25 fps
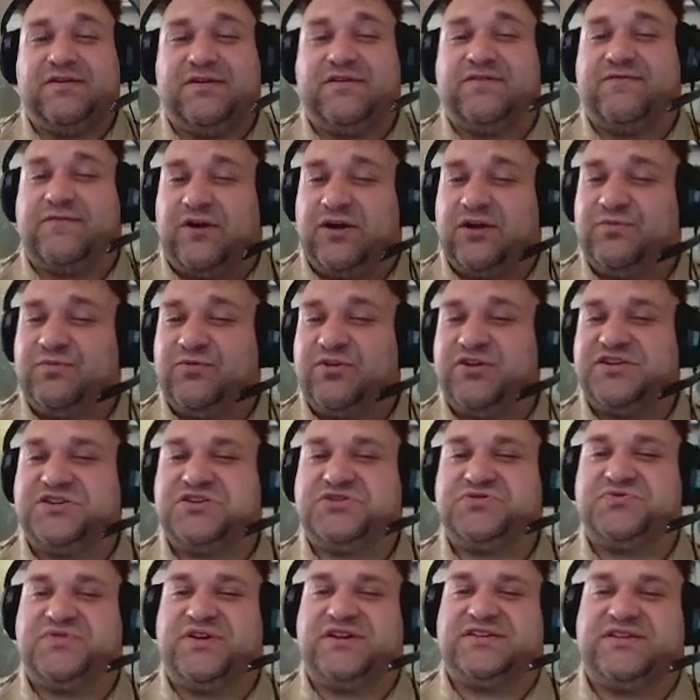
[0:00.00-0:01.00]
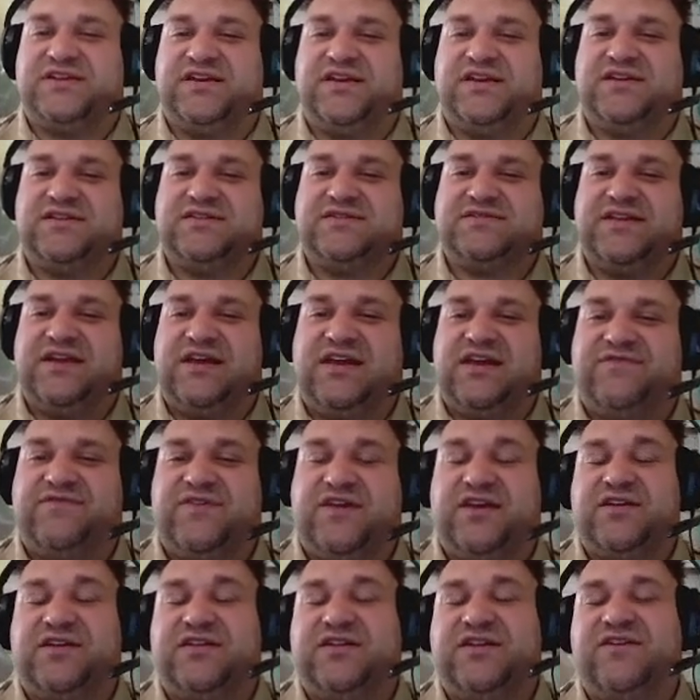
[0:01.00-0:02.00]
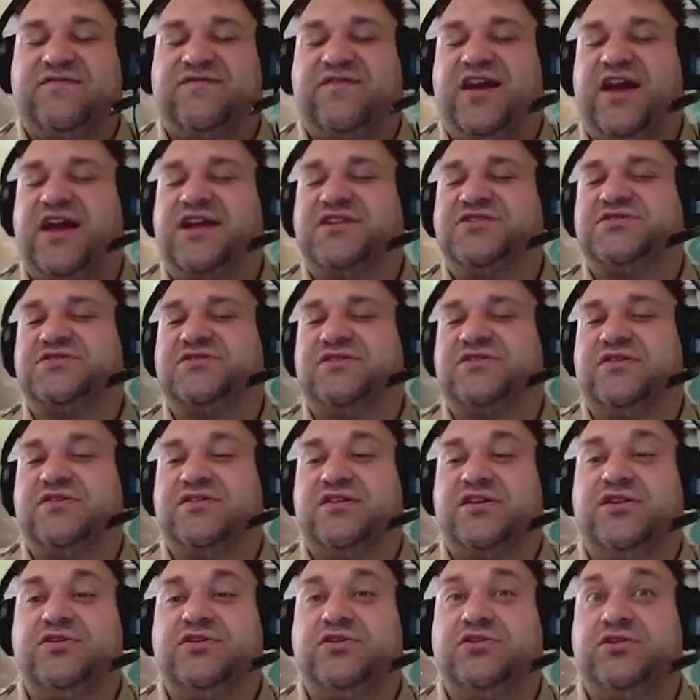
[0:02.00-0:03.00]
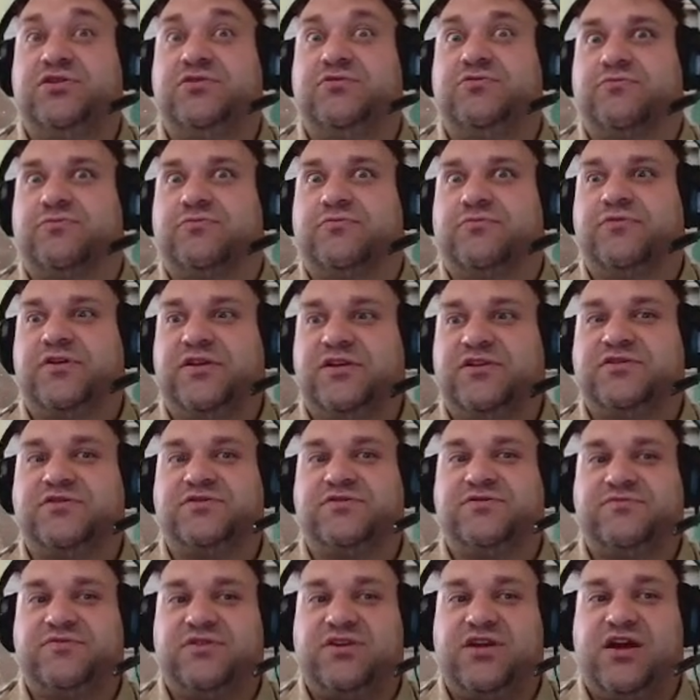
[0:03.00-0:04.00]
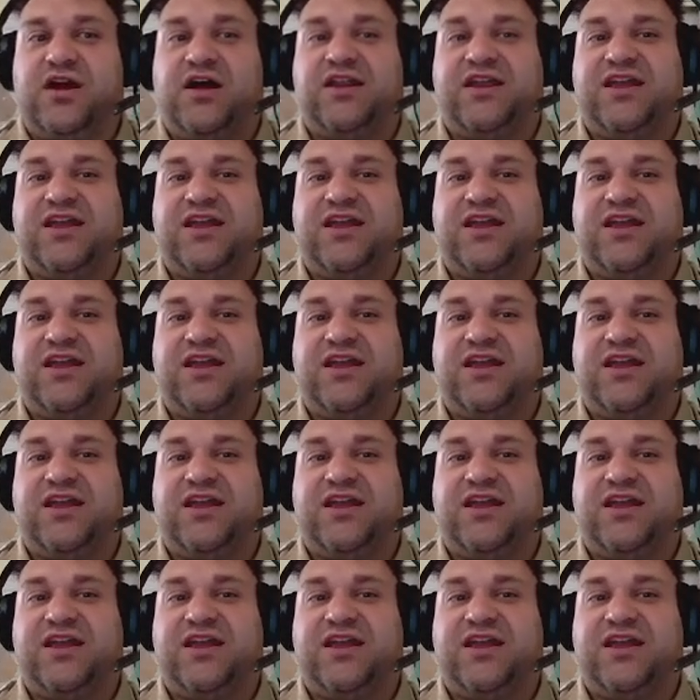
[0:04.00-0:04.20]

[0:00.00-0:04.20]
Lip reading: Far more distressing is that if a Yaniv catches on that you do not